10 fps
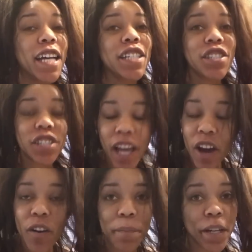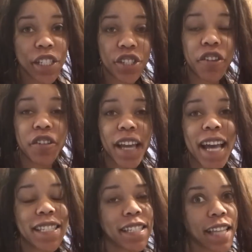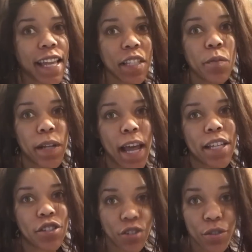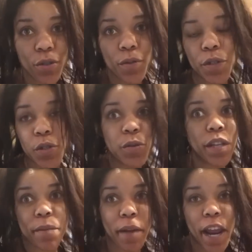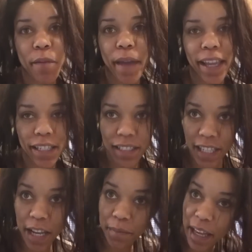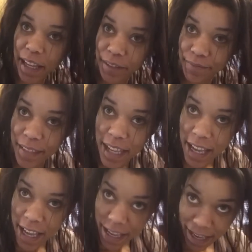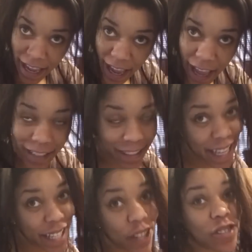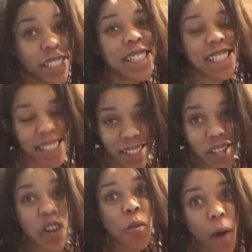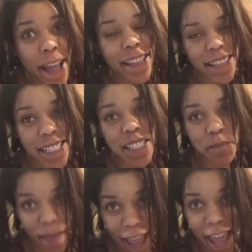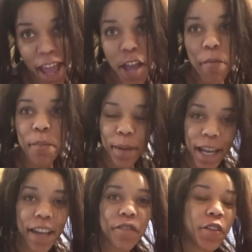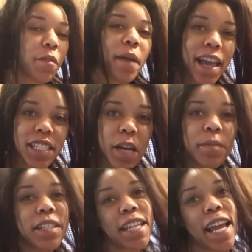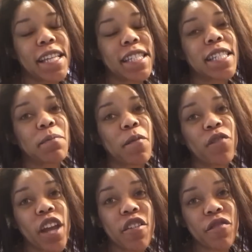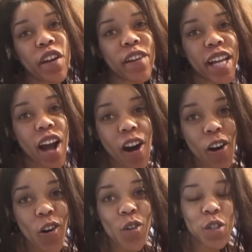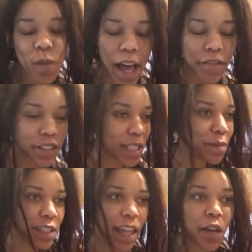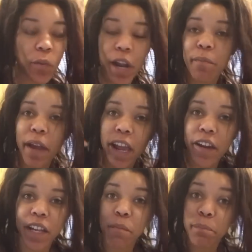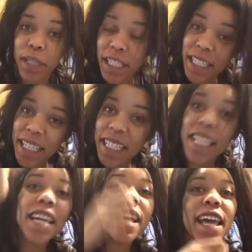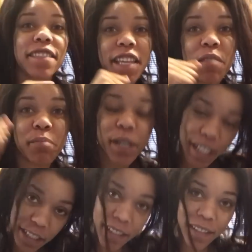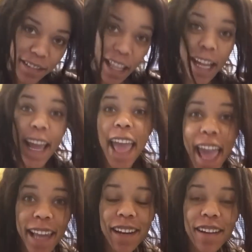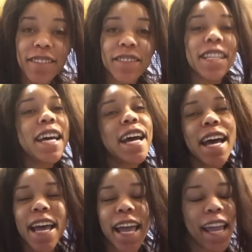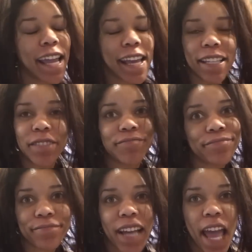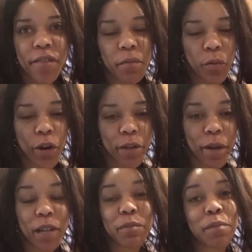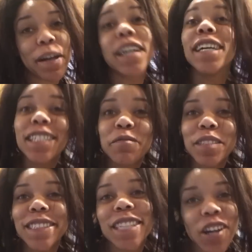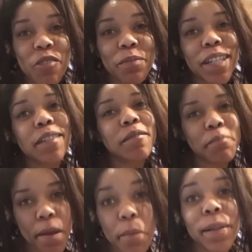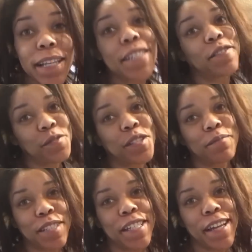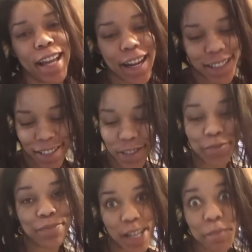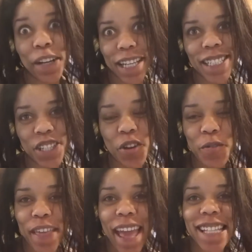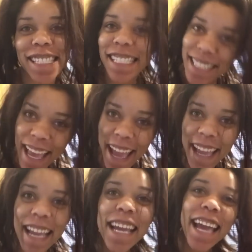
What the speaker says: So I'm going to show you guys exactly what I do to get my hair back in shape. Now, it usually doesn't look quite this bad, but for the past couple of days it has been very, very cold, so I've just been like wearing my hair in a bun and then putting like a hat on, and I haven't been worried about it. But my husband told me, baby, please do something to your hair, so I'm gonna do that today.